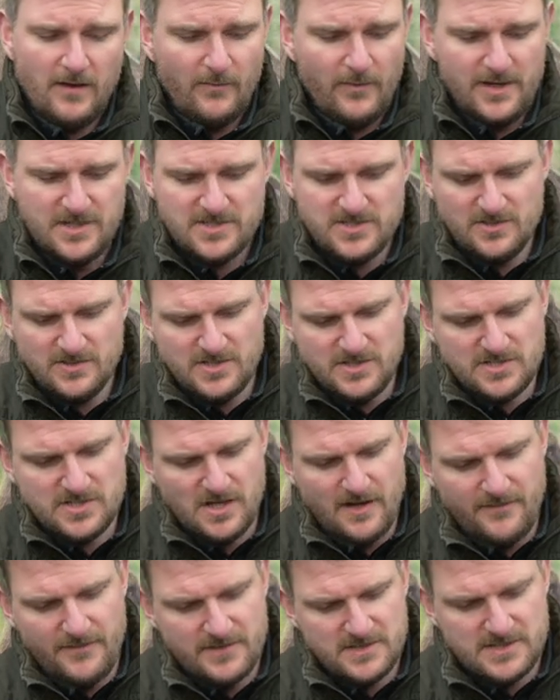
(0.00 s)
which sort of
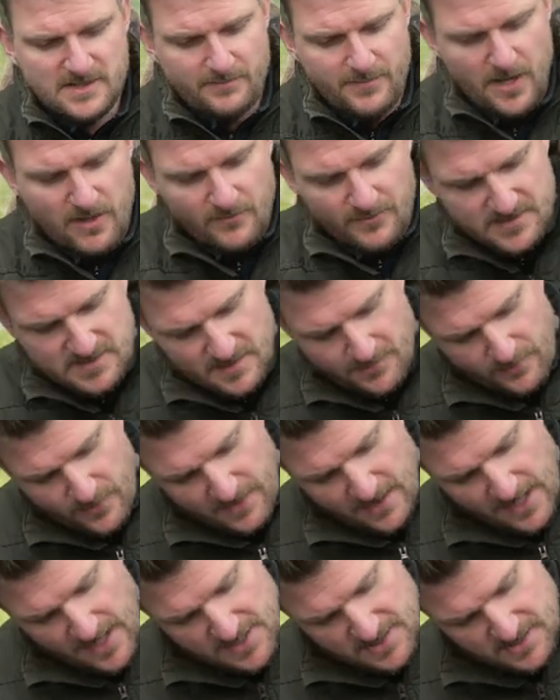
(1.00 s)
softens the bolt
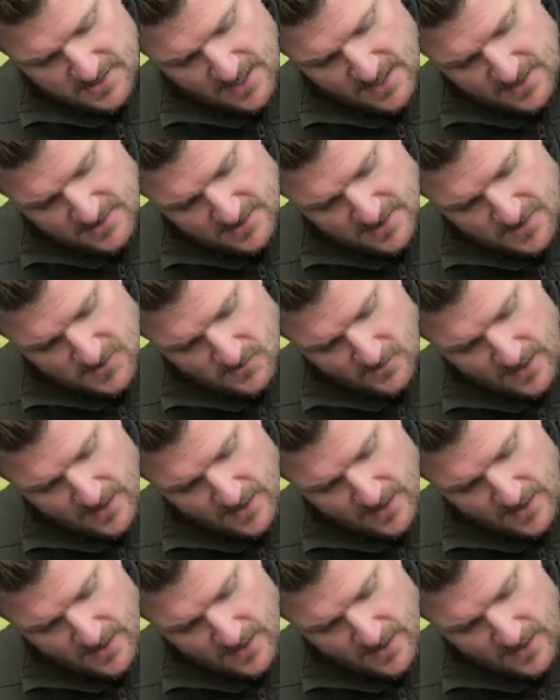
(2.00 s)
reciprocation actually as